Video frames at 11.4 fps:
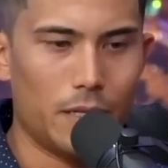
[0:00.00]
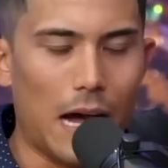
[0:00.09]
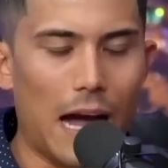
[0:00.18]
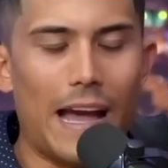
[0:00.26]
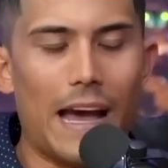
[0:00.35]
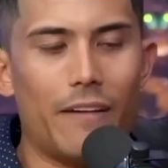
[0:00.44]

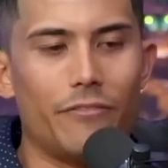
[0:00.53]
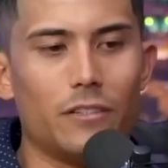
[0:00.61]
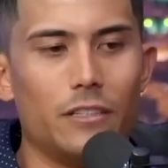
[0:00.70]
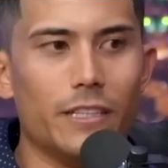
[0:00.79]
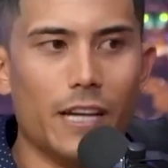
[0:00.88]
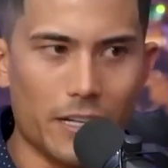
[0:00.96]
I have
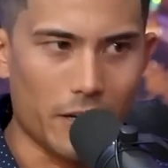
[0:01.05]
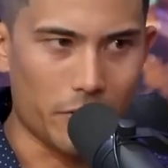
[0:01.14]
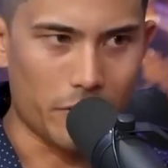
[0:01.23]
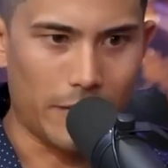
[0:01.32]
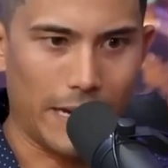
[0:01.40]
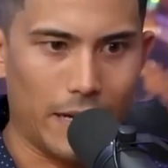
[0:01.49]
none
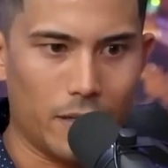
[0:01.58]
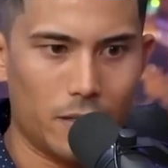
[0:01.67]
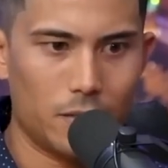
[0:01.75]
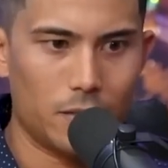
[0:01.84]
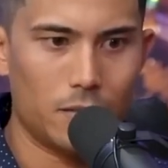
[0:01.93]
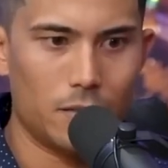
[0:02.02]
other than
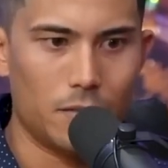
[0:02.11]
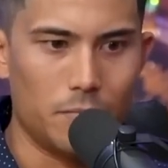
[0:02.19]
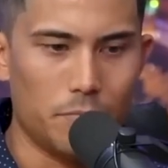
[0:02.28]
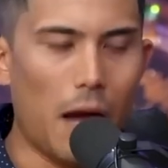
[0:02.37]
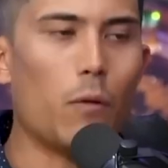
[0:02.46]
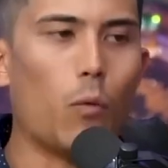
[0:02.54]

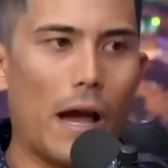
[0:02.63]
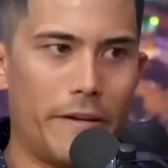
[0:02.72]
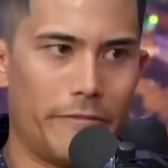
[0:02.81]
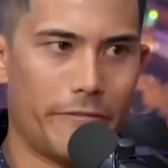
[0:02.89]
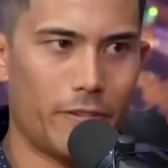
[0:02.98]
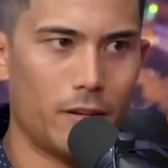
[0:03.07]
my
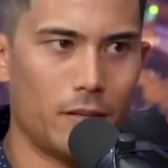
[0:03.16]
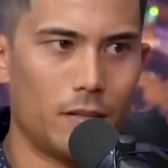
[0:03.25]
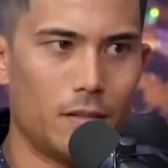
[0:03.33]
wife,